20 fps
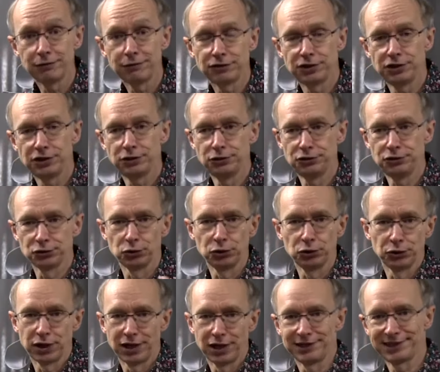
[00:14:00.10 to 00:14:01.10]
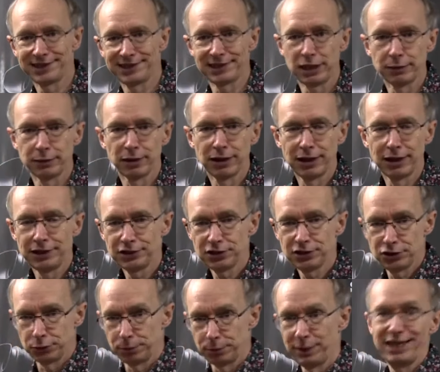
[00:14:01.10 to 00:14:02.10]
to use all your nice cinema lenses,
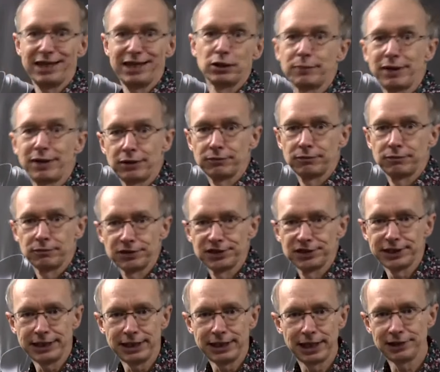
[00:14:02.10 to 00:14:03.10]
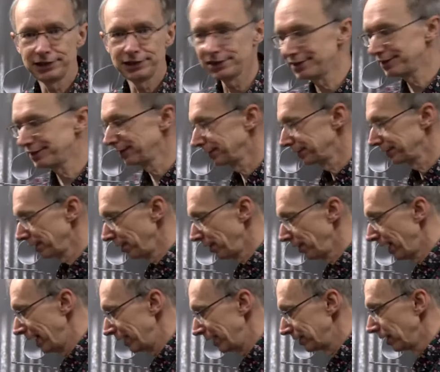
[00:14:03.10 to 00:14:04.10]
your PL mount cine lenses, things like
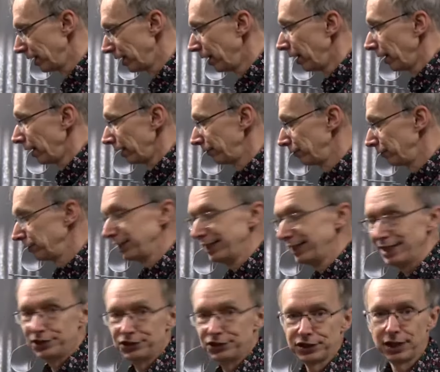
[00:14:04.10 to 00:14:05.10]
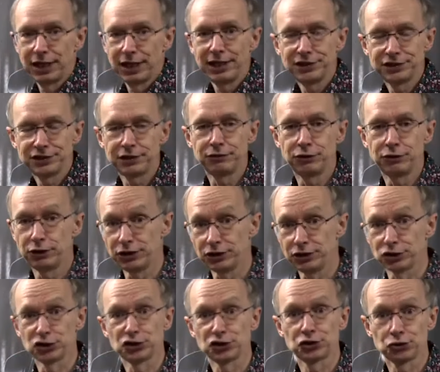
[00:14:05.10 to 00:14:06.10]
that, if you need interlaced, if you need to
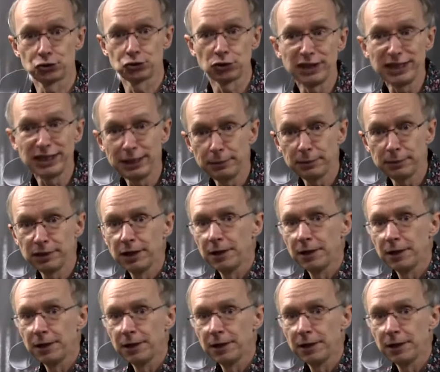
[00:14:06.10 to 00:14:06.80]
stream,